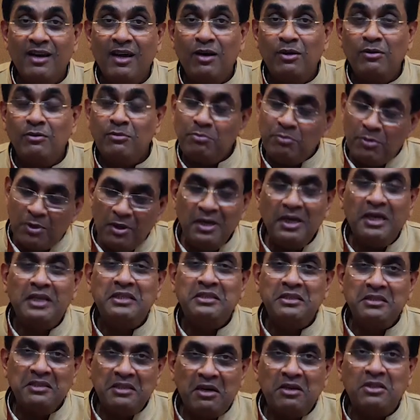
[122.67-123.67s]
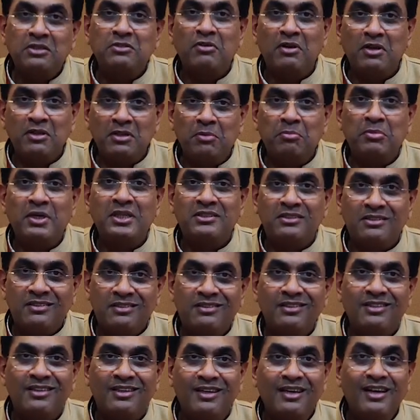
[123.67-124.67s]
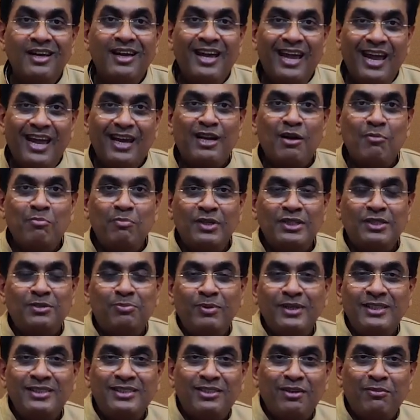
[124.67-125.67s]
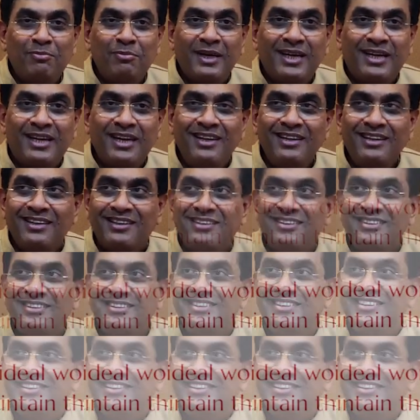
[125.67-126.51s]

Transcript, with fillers: now, really I think that was one of the best accomplishments of my career.